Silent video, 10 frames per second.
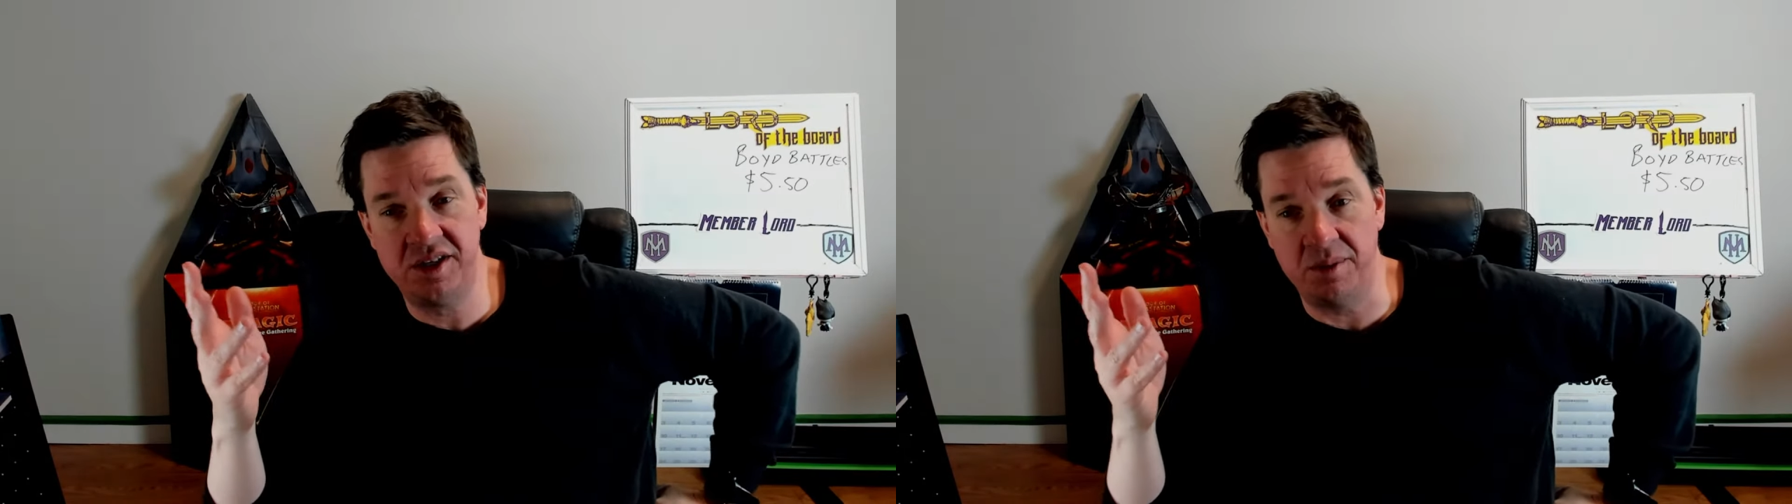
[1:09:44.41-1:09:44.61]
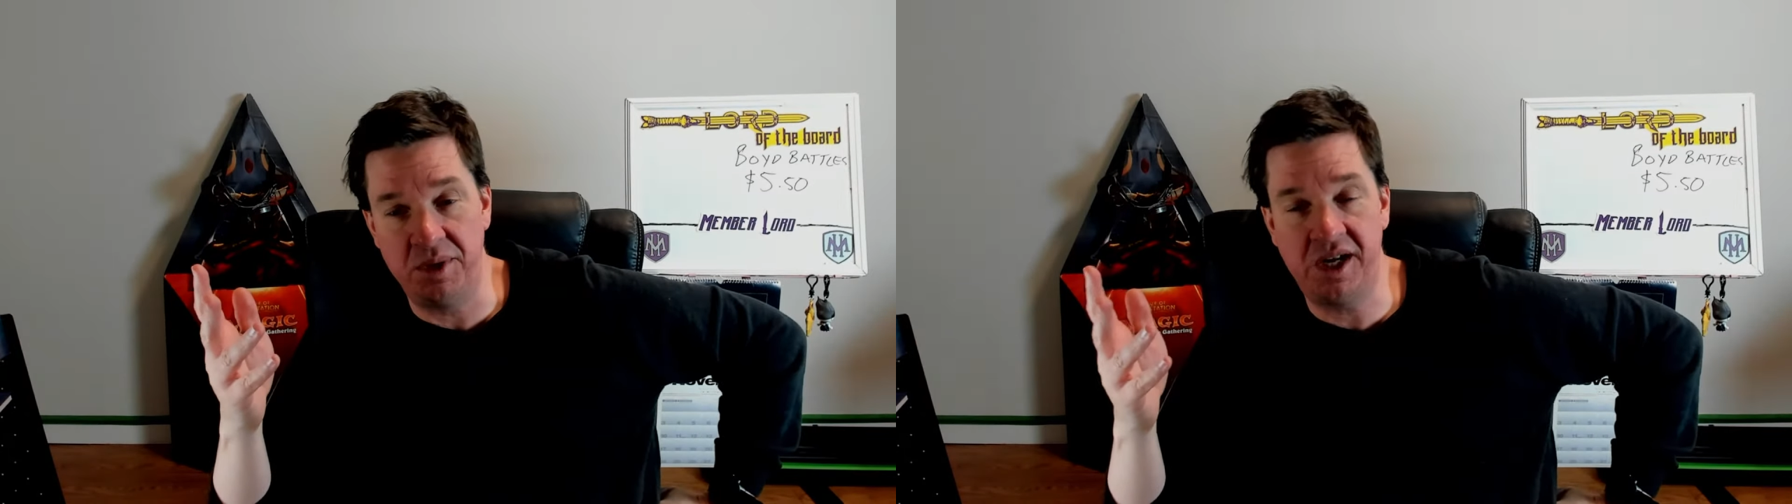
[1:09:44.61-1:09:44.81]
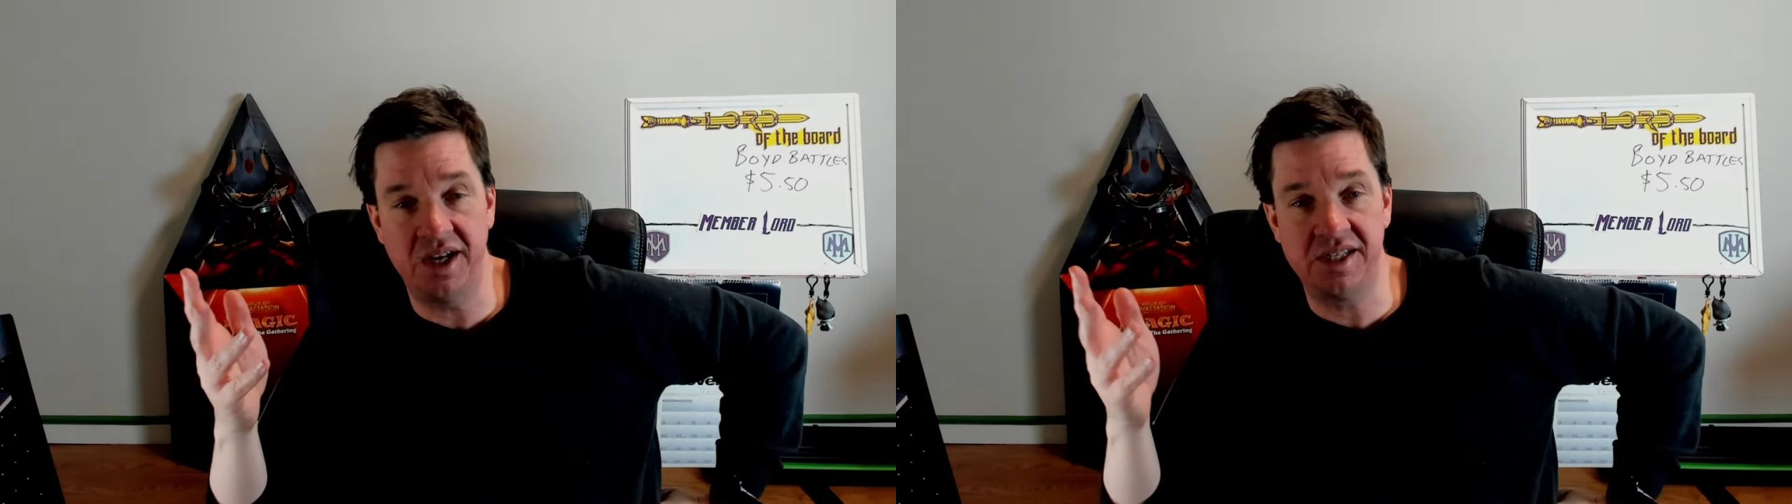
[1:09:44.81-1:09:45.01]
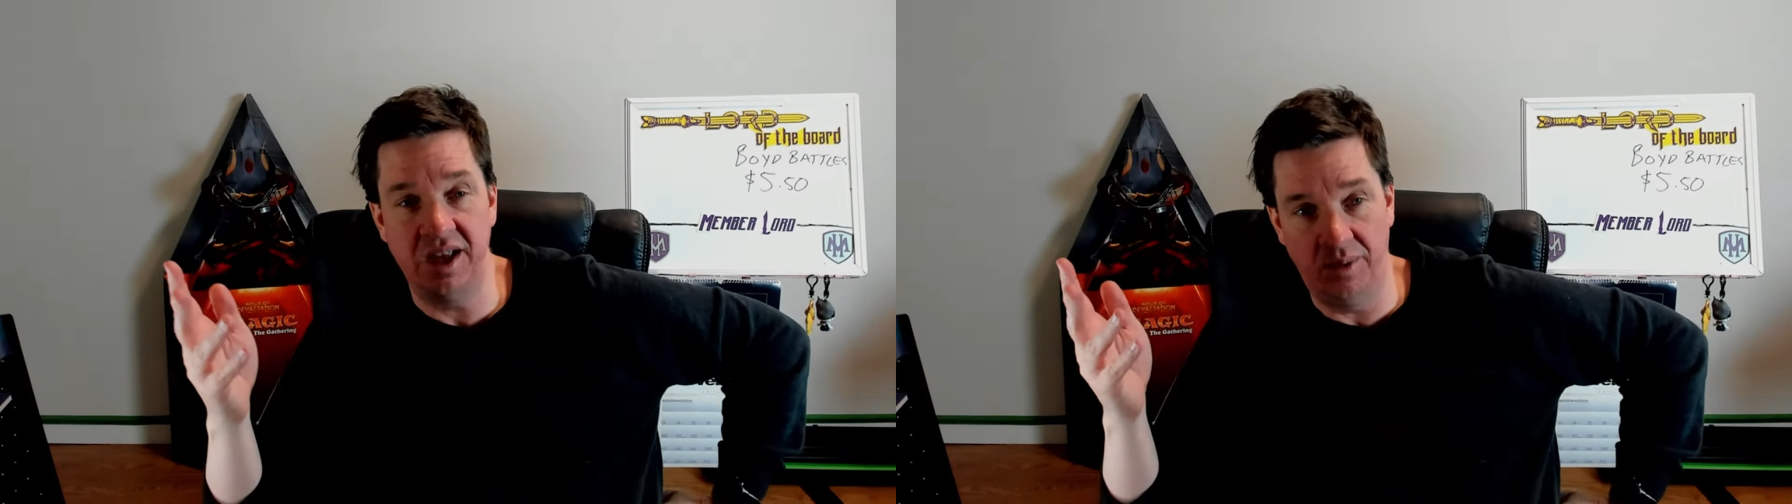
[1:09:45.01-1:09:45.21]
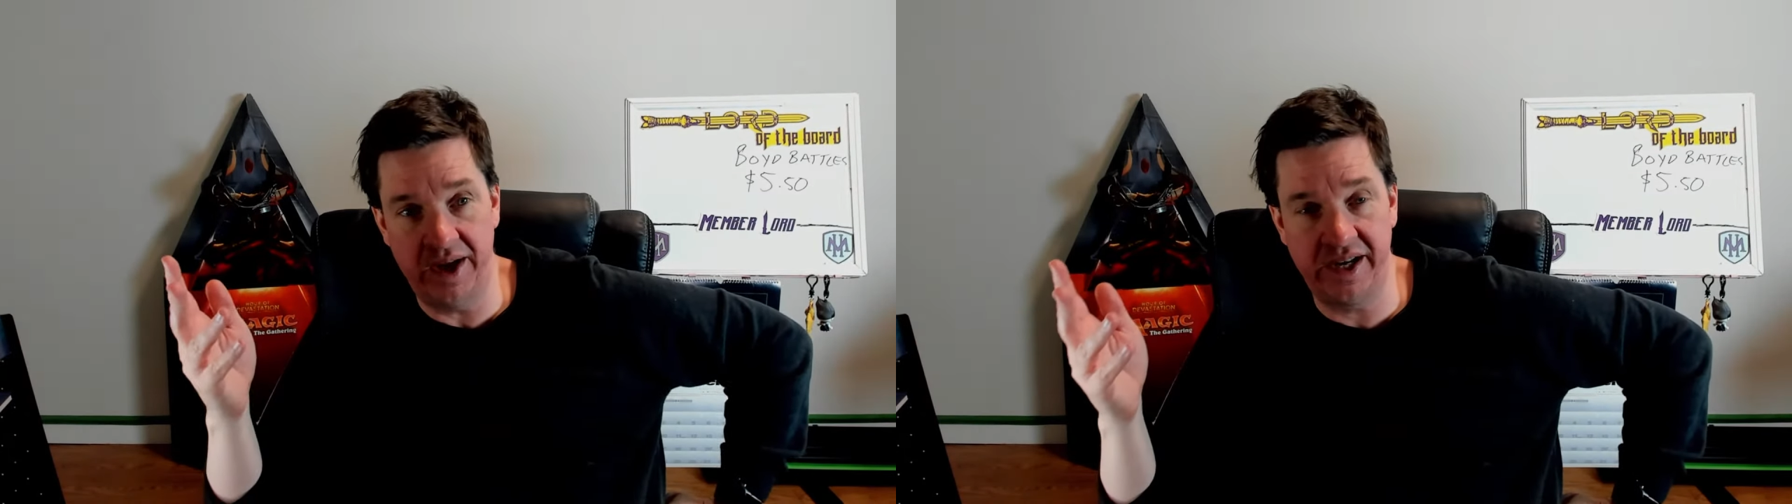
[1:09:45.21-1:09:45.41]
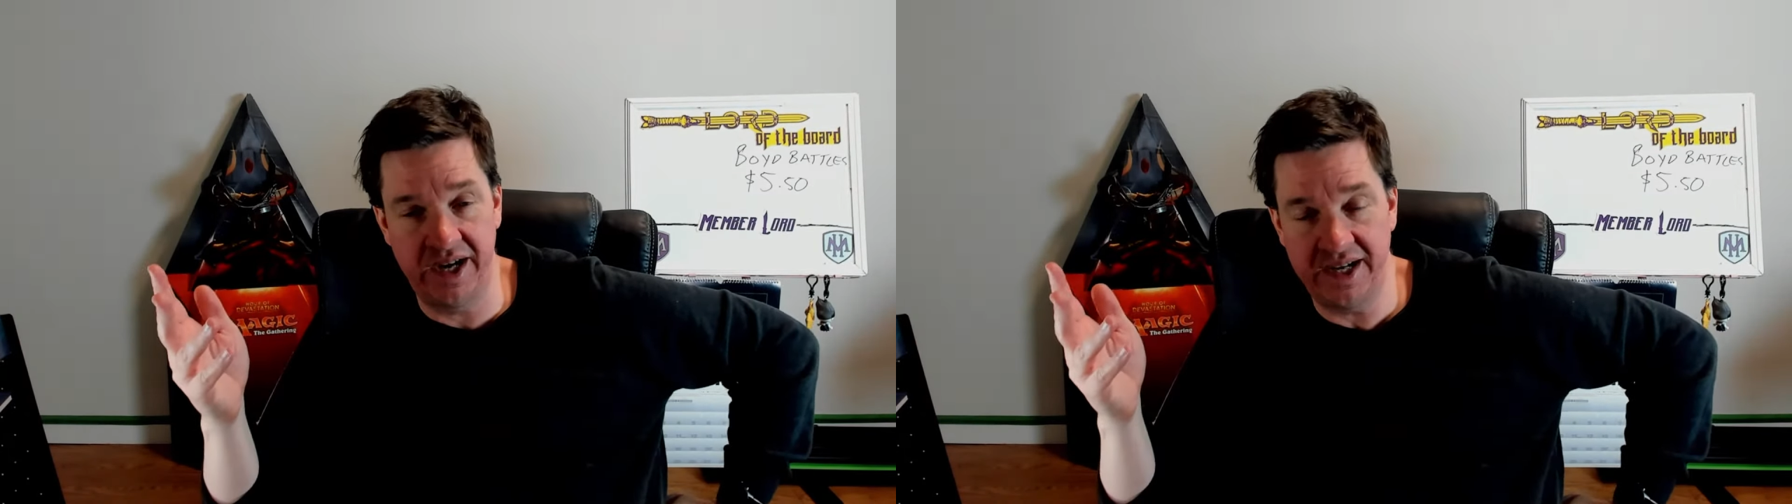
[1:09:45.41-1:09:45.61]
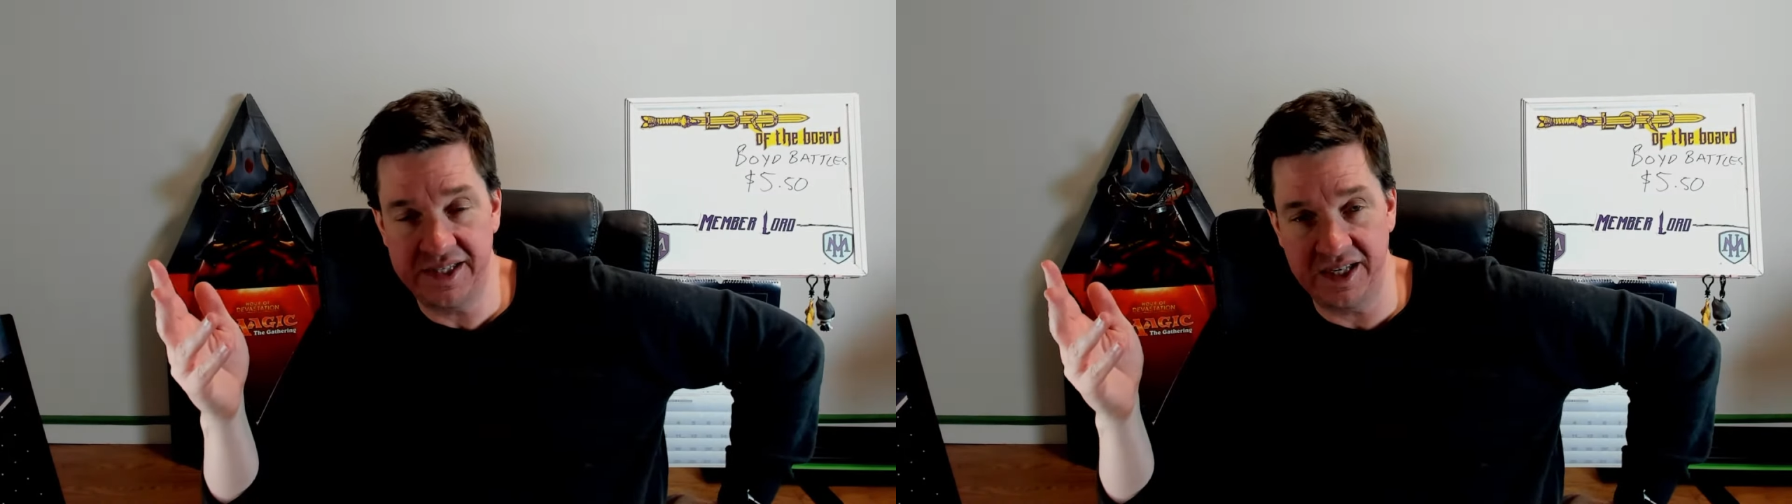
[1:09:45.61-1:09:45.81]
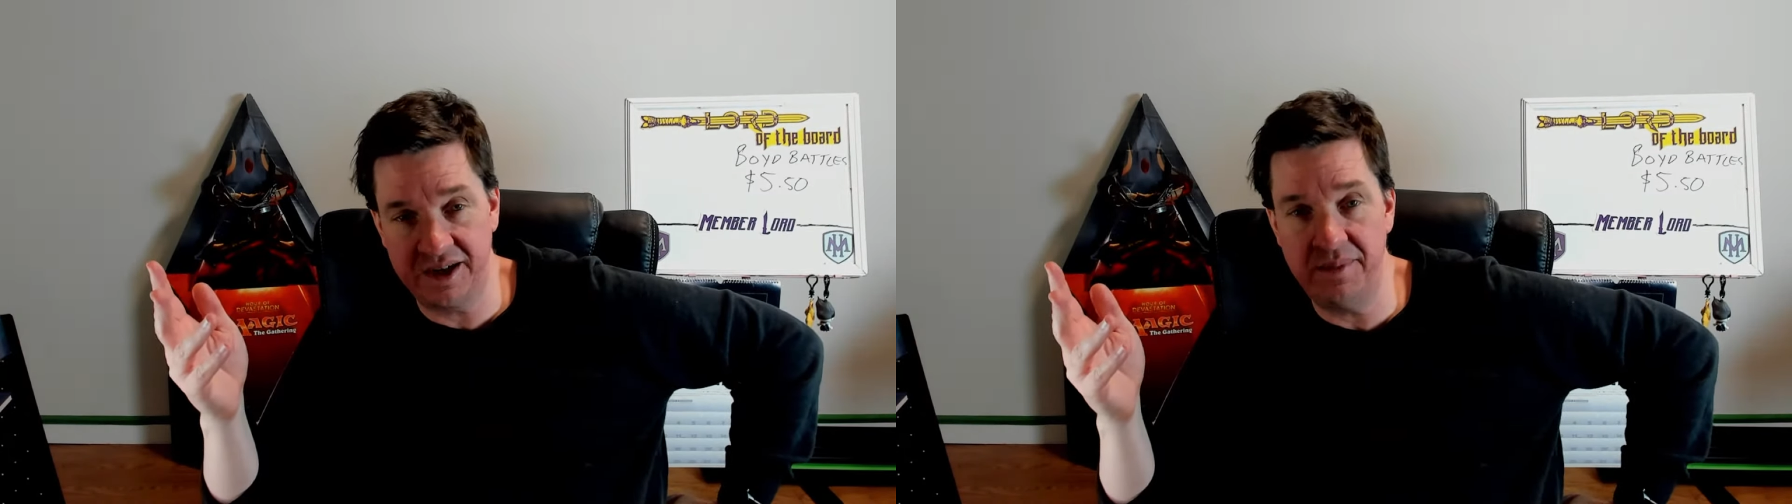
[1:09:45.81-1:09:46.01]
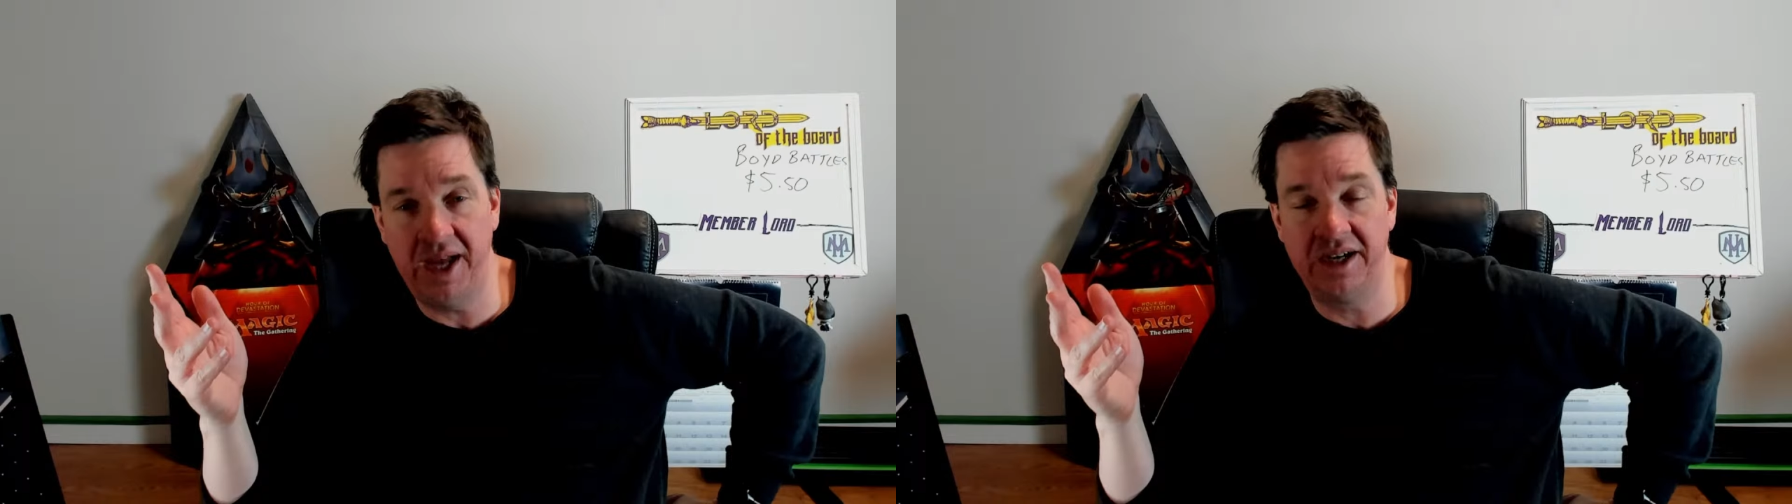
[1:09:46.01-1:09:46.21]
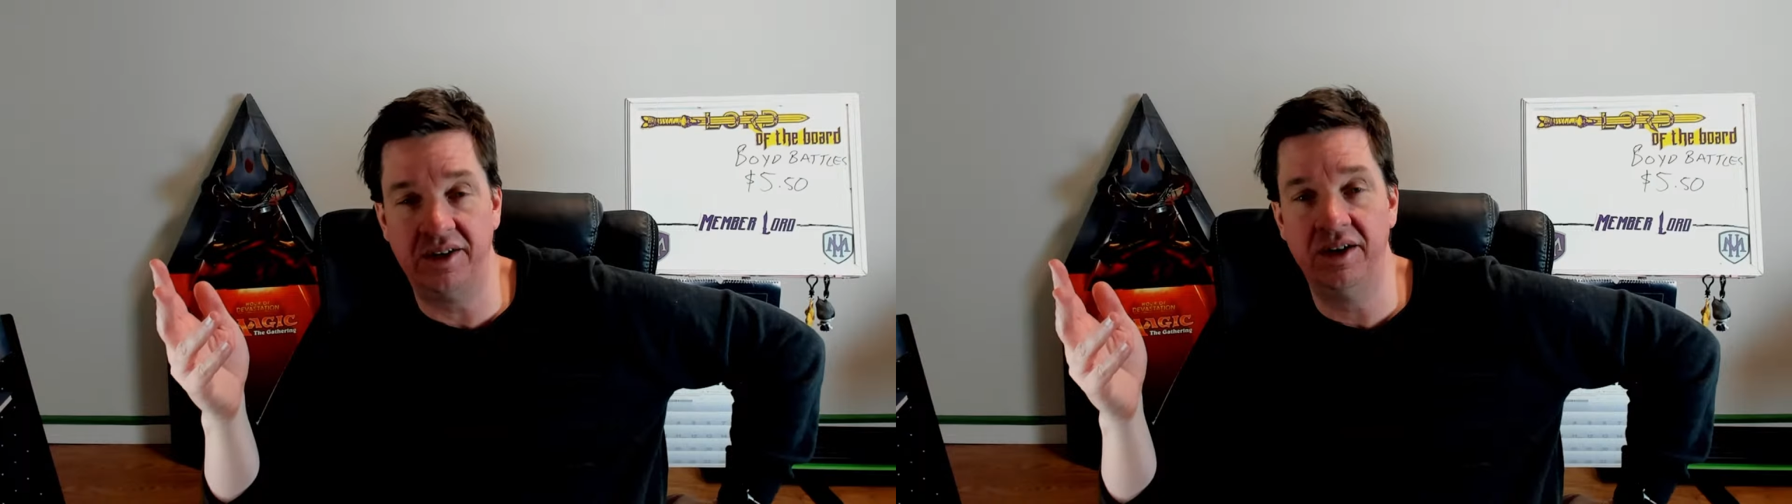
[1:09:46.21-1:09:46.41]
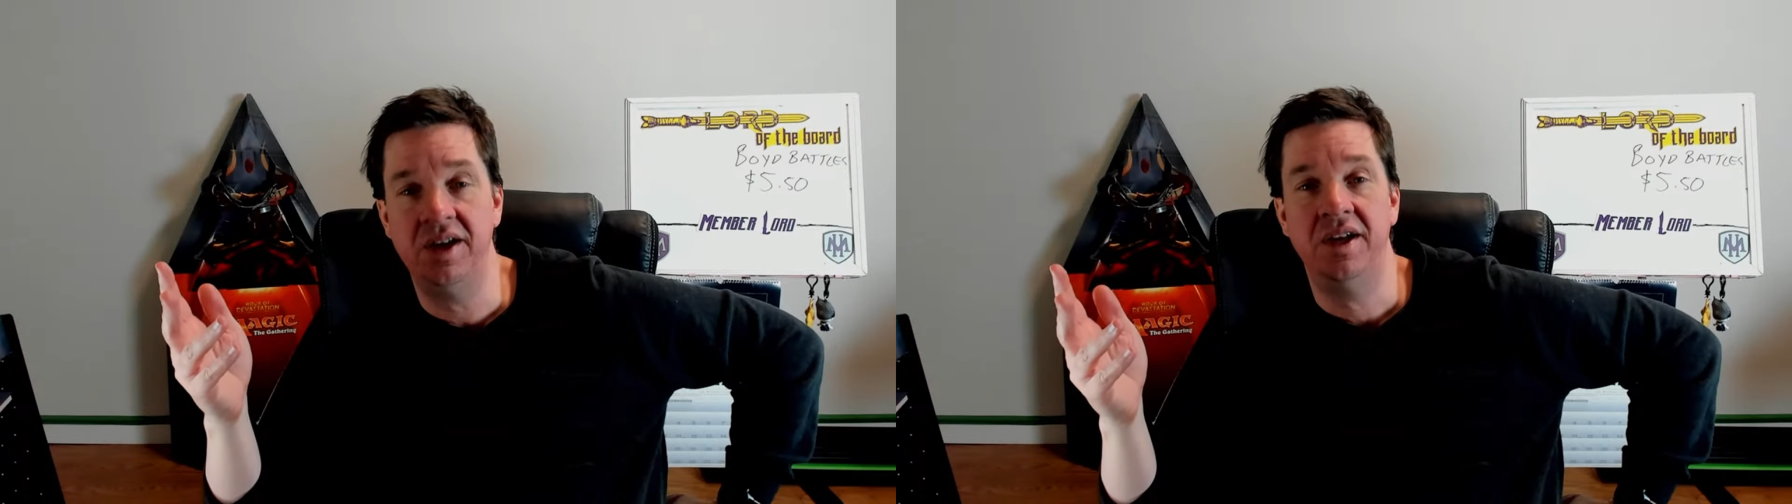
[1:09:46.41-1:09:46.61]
And because they recognize that Commander